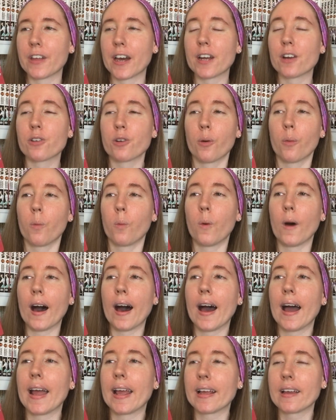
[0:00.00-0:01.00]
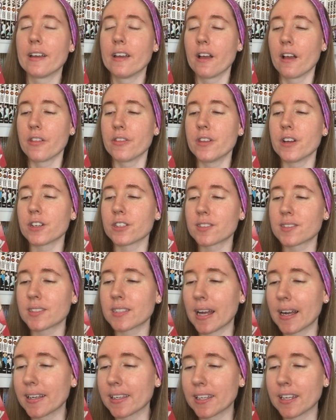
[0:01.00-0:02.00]
I don't know why they're
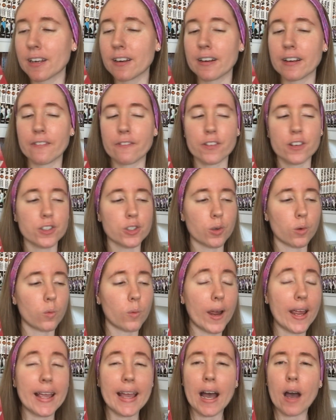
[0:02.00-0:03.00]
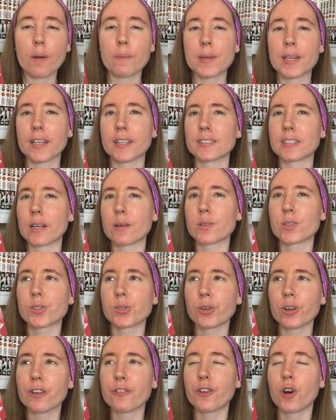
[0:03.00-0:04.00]
stuck here and if there's a way out, because I was
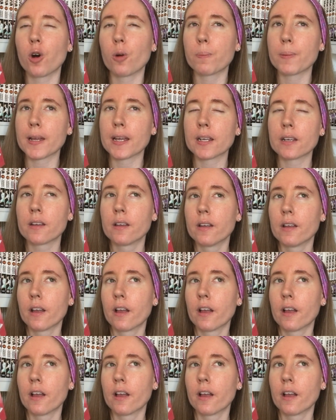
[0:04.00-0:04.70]
sort of hoping